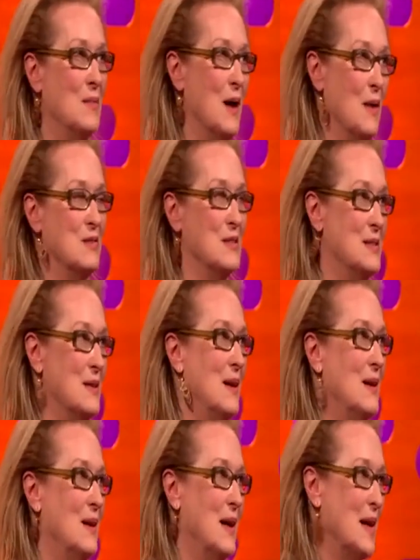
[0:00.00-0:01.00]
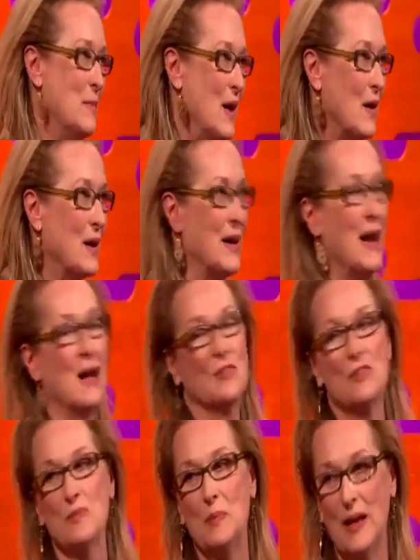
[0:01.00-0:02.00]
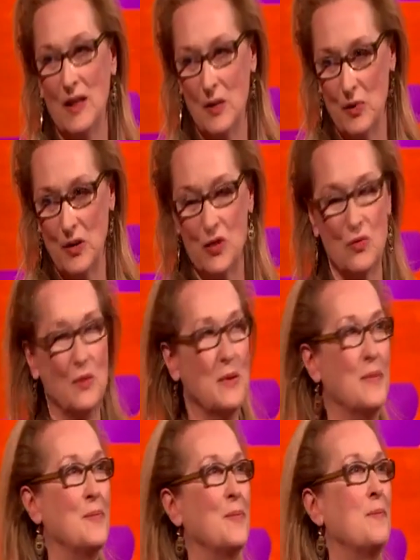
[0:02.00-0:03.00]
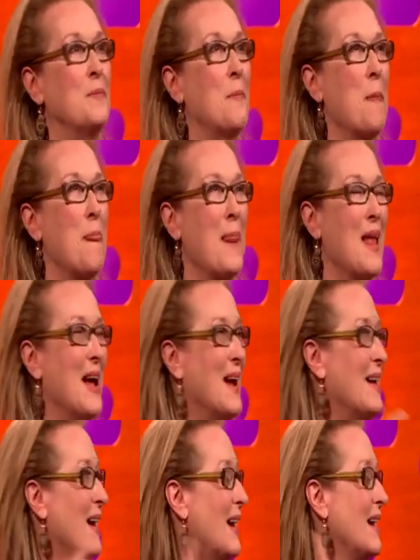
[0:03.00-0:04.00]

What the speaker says: the contrast between the world she was entering and the one she was leaving became